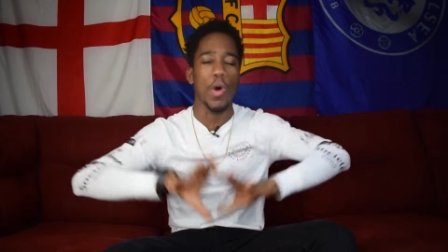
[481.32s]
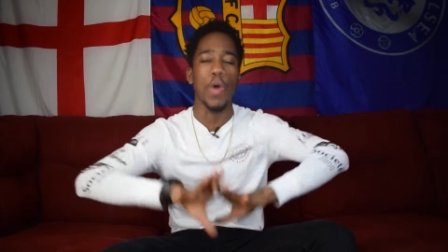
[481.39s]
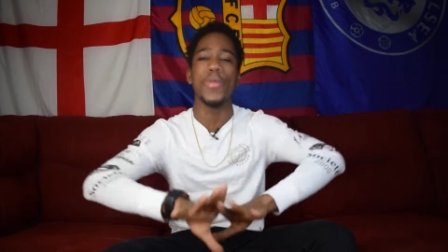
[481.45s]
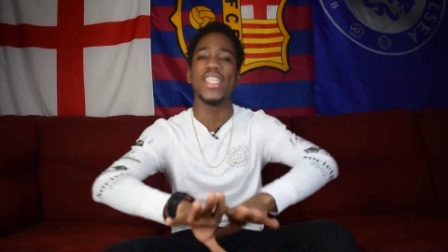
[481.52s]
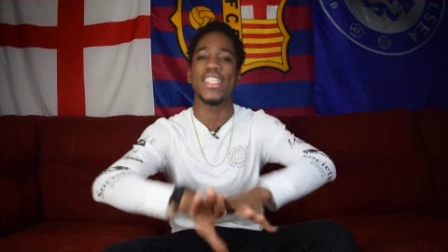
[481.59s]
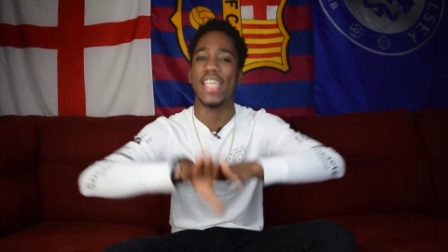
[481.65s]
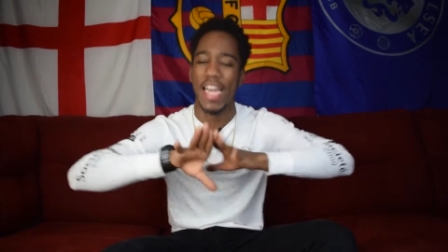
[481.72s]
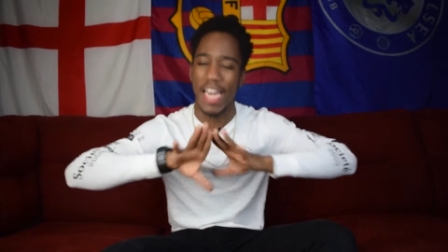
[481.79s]

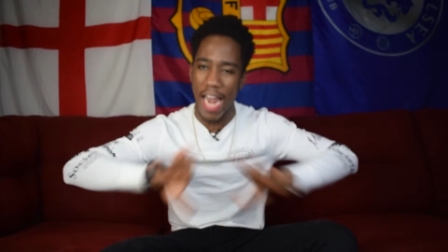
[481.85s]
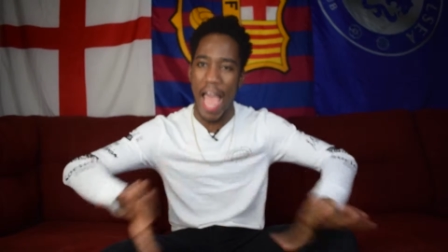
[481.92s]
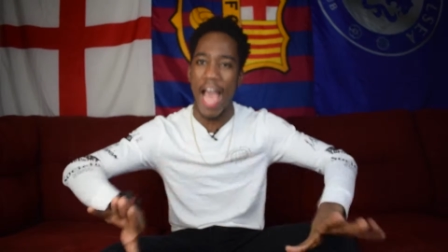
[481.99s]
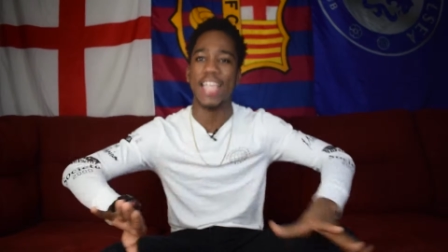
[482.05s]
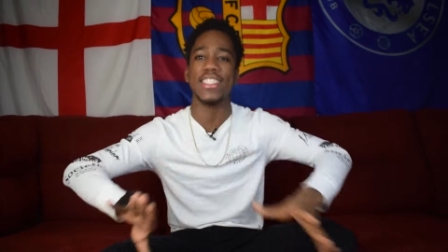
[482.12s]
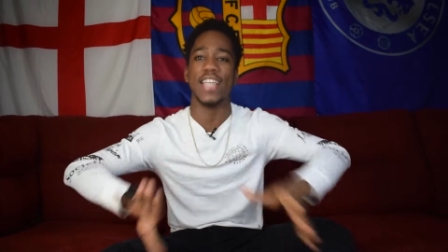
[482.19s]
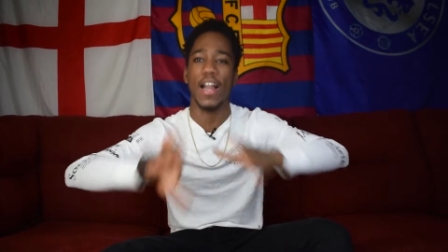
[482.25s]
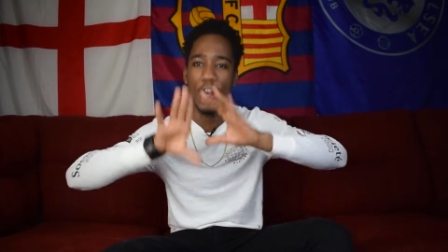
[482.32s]
moment to
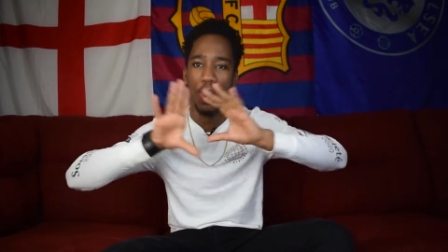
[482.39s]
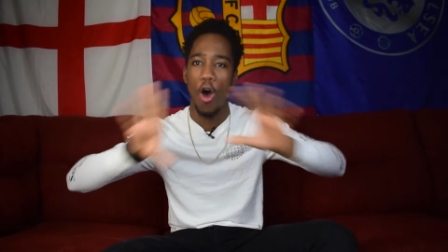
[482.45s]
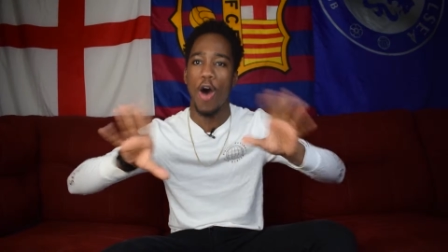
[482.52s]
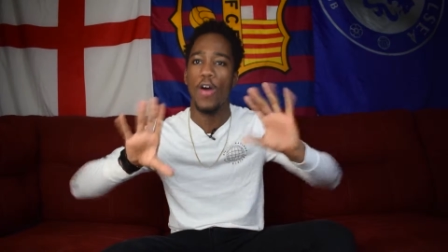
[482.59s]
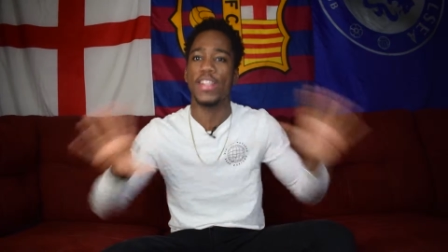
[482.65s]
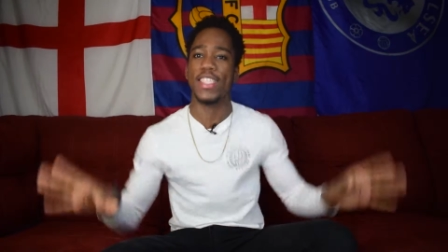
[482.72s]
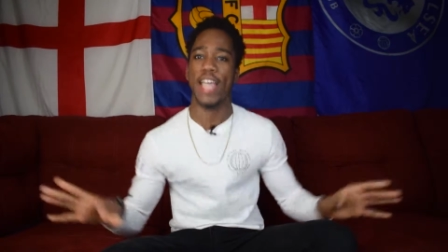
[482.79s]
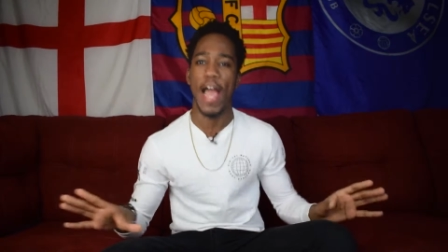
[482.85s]
last a
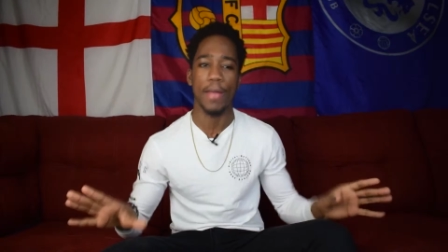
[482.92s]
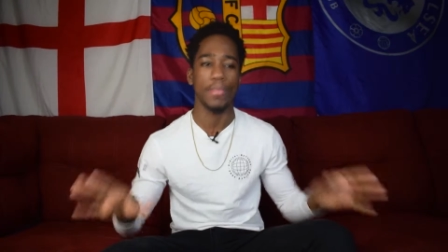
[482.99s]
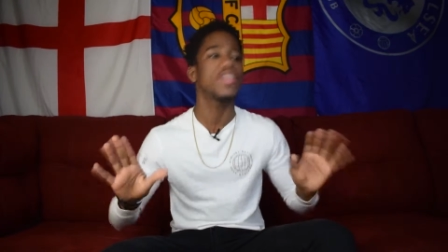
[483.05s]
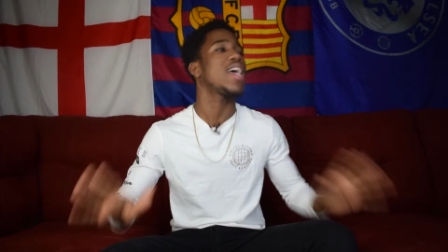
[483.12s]
long time.